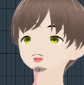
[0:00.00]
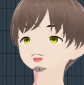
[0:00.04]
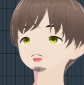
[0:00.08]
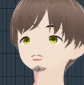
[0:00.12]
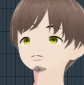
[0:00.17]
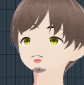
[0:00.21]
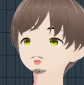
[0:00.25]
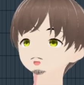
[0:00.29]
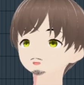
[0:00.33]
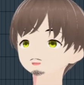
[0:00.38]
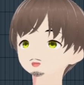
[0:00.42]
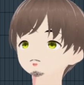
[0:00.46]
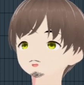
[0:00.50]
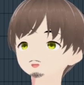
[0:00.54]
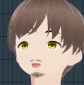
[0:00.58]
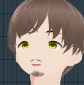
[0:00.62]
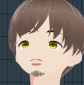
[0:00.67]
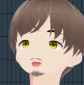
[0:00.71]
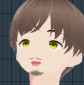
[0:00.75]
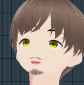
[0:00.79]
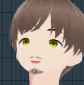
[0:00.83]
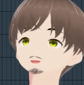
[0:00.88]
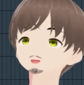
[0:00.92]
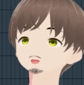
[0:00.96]
So after we add a
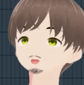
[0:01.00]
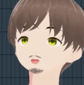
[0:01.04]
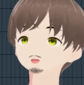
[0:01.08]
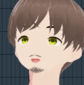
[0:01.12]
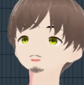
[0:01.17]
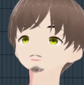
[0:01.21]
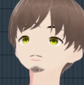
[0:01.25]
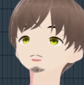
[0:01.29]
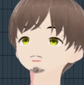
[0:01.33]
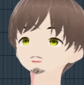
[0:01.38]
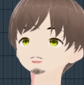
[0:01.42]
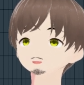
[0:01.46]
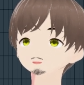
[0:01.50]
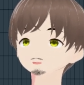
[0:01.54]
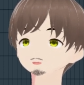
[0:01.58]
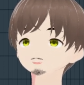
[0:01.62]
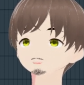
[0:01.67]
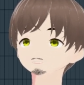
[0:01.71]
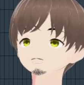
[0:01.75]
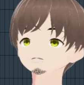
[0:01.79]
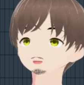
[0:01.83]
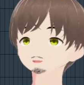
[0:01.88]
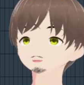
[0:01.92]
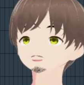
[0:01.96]
little bit of
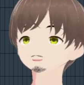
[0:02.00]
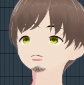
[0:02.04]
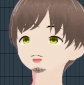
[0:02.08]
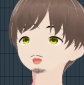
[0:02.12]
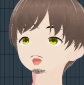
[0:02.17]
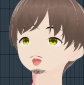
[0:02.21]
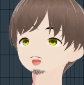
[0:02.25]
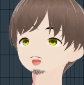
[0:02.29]
saturation, I